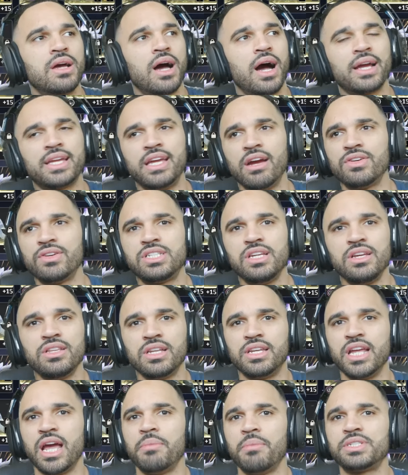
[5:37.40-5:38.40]
I guarantee you
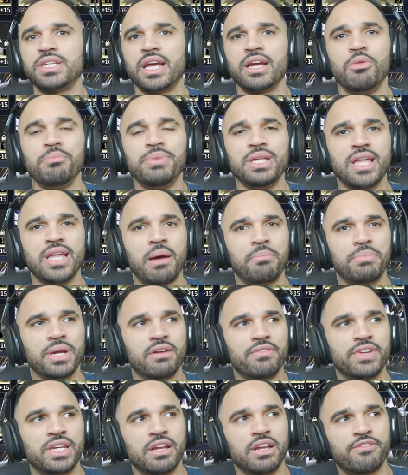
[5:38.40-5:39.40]
the damage ain't gonna be that
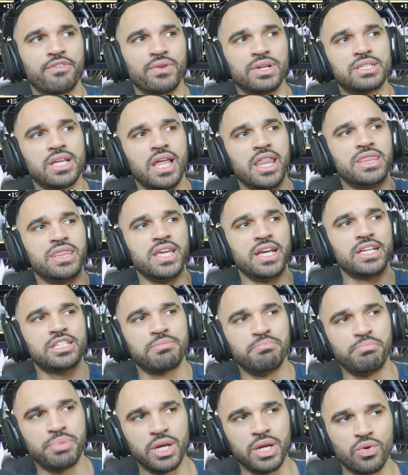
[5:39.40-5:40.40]
big of a difference.
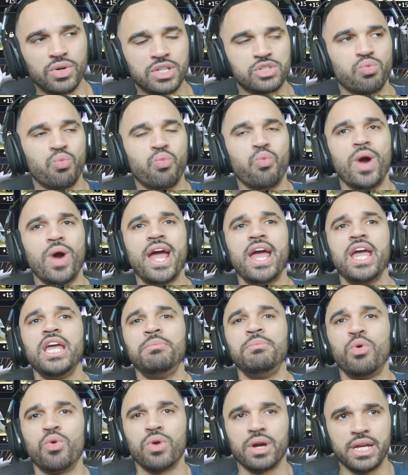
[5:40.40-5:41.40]
This build is
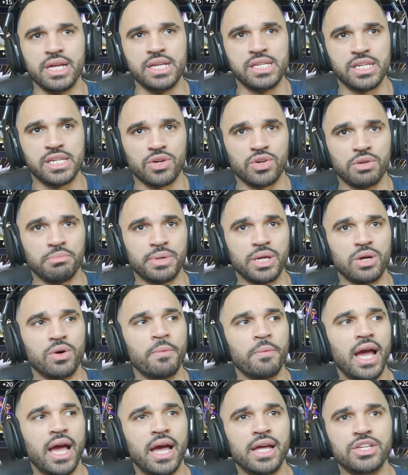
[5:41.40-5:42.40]
way more easier to
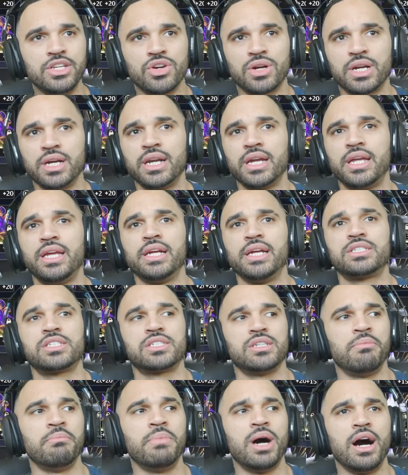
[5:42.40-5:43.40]
build and you're gonna get
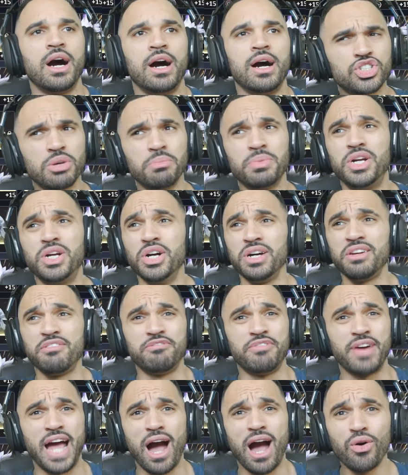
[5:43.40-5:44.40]
some uh, some good
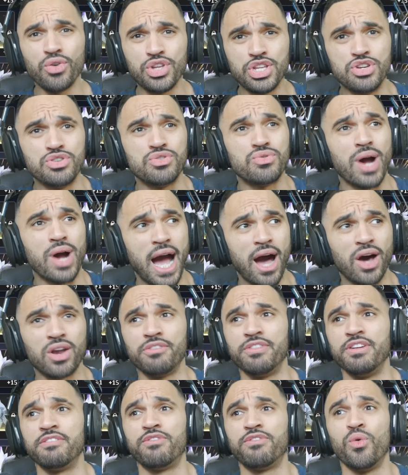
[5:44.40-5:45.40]
value out
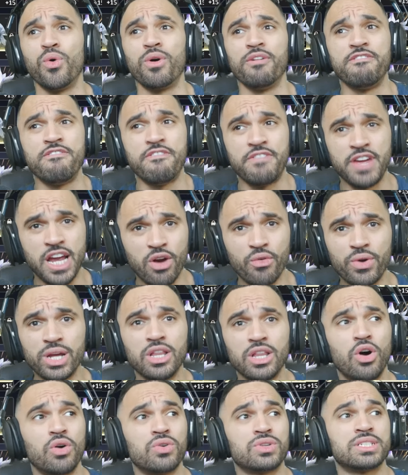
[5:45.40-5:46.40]
of it for a very
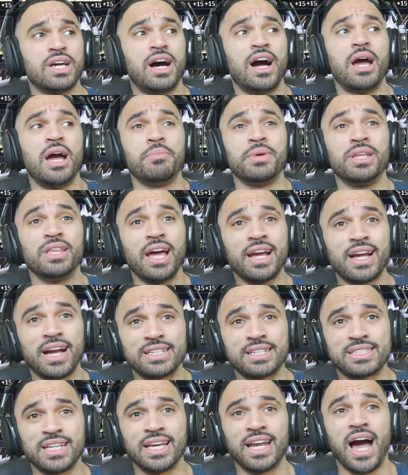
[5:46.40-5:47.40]
long time. And like
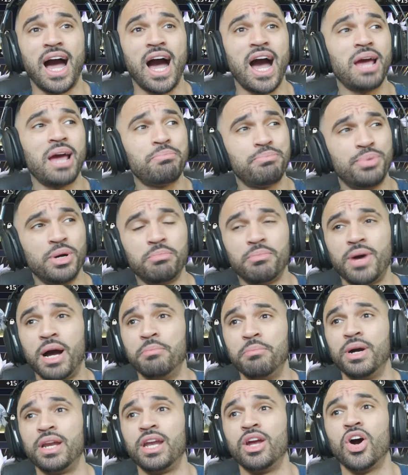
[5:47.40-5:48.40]
I said, I'd put my
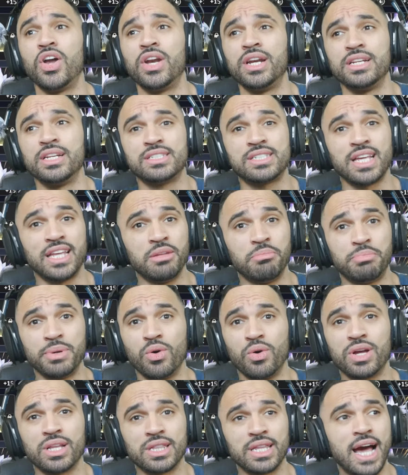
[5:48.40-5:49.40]
money on it and say the
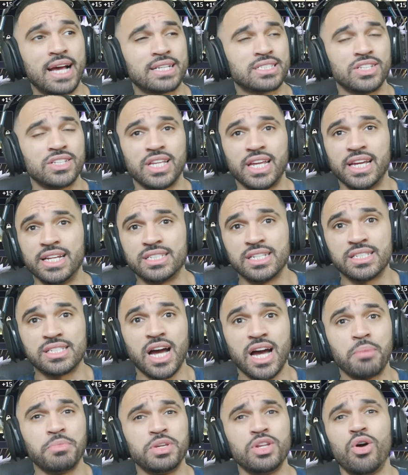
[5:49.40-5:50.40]
build can last till the ends of time.